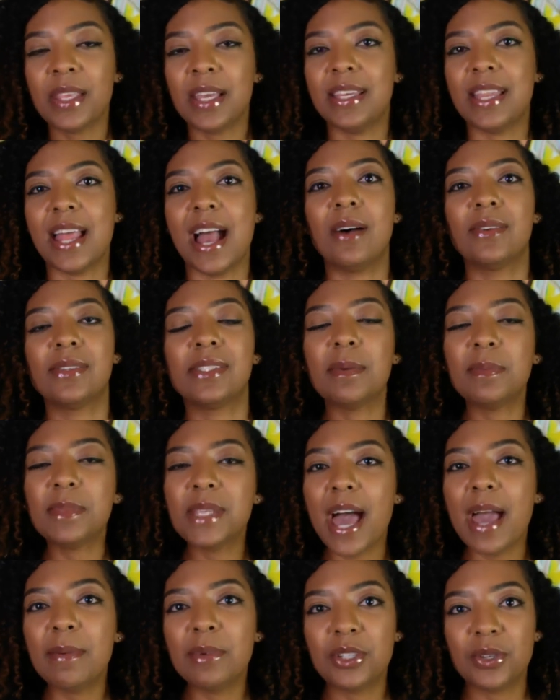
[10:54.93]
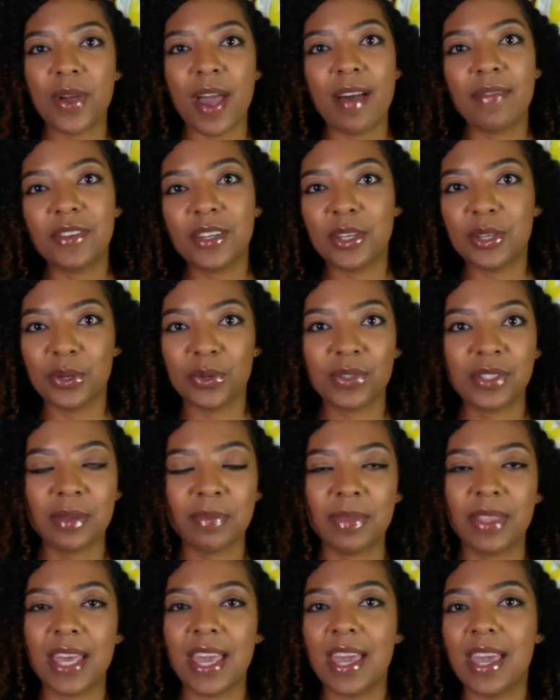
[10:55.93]
Now, sometimes you have to do
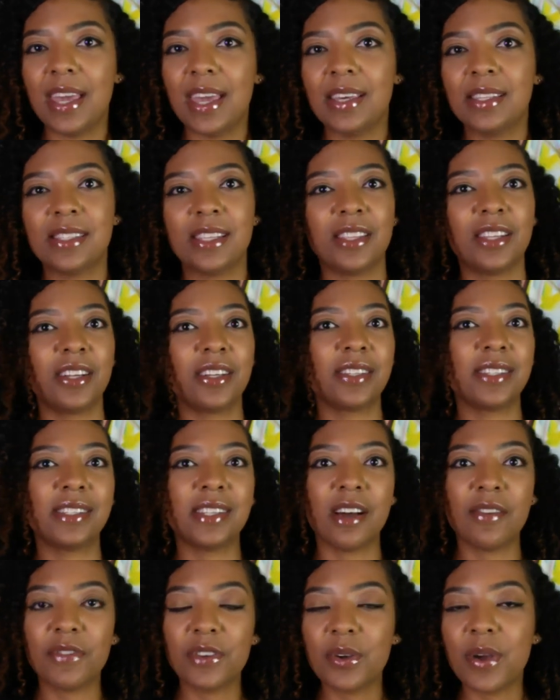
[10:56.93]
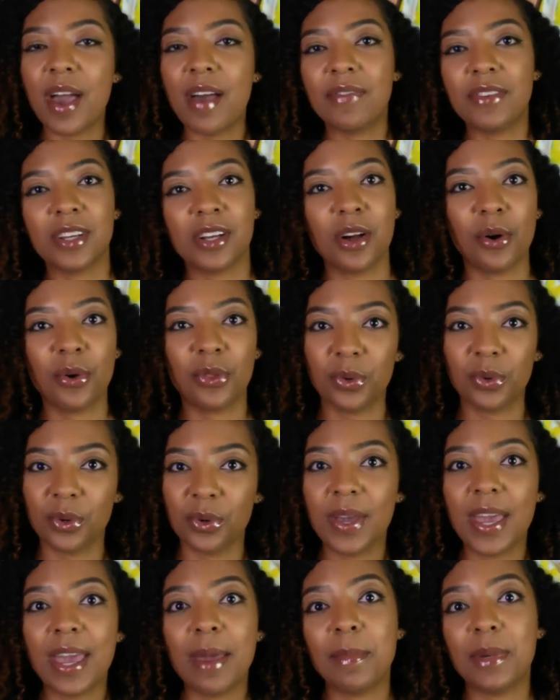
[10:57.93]
some things and there's stuff you have to go
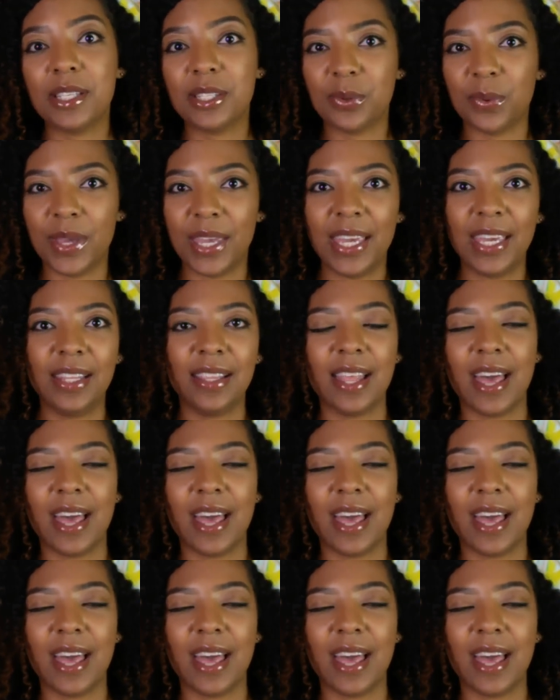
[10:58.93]
through in between.